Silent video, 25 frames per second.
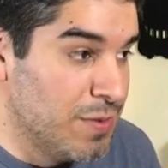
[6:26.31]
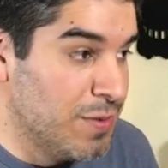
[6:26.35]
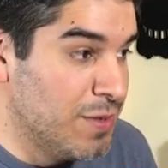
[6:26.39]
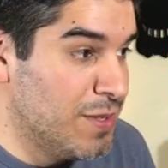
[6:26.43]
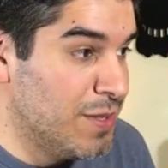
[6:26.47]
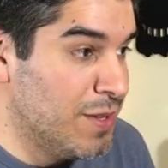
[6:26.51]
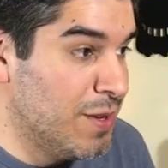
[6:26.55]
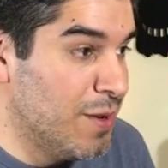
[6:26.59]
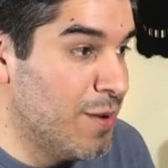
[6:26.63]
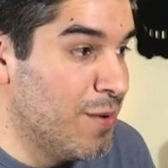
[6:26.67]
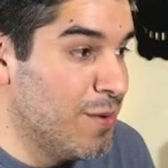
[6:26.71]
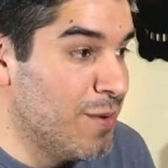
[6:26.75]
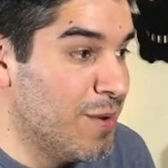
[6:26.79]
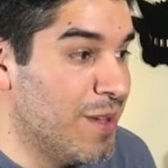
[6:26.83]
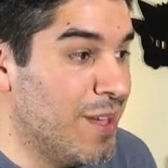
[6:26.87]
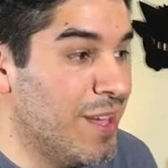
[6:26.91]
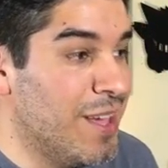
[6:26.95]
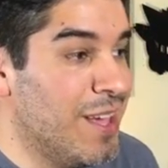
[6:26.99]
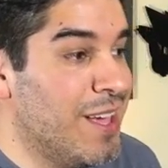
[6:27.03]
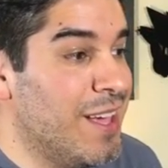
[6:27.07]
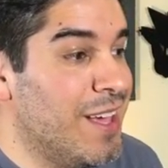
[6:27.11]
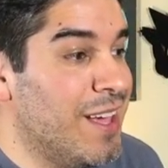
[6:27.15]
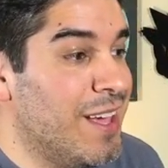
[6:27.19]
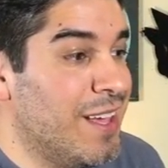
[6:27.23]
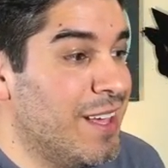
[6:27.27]
So
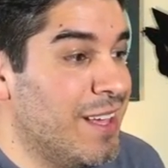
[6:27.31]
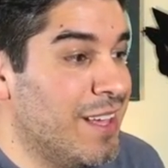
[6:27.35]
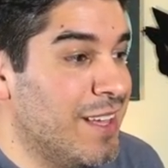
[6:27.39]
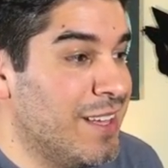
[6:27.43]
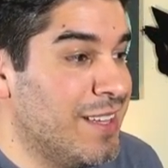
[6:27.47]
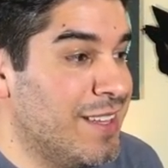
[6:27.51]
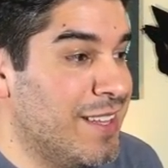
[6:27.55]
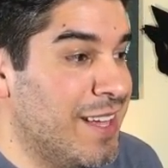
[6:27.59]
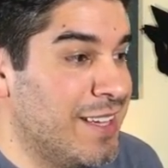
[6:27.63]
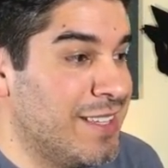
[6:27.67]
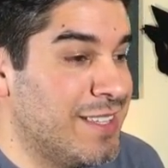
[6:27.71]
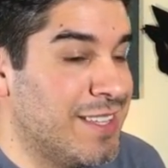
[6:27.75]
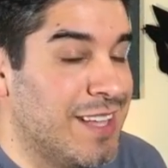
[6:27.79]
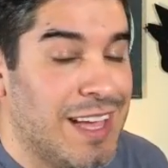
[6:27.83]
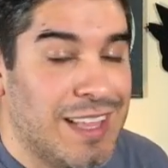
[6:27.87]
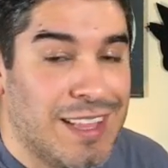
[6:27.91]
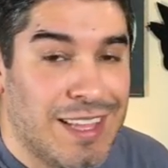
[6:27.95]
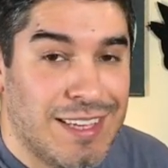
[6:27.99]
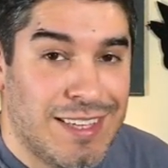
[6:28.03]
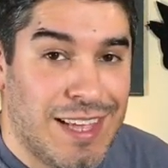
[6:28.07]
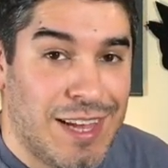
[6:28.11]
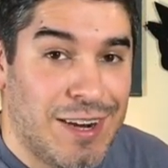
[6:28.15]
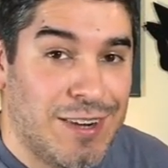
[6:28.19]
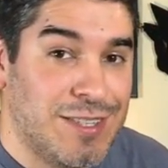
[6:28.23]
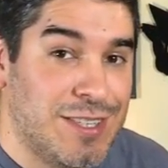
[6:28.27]
it takes a lot
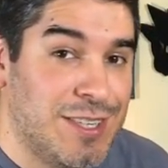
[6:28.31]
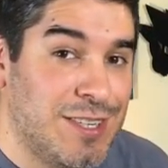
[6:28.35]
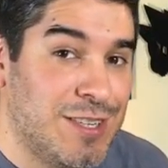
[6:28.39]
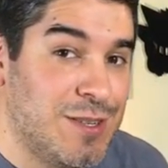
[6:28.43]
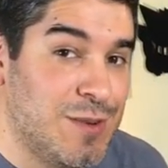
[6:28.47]
less energy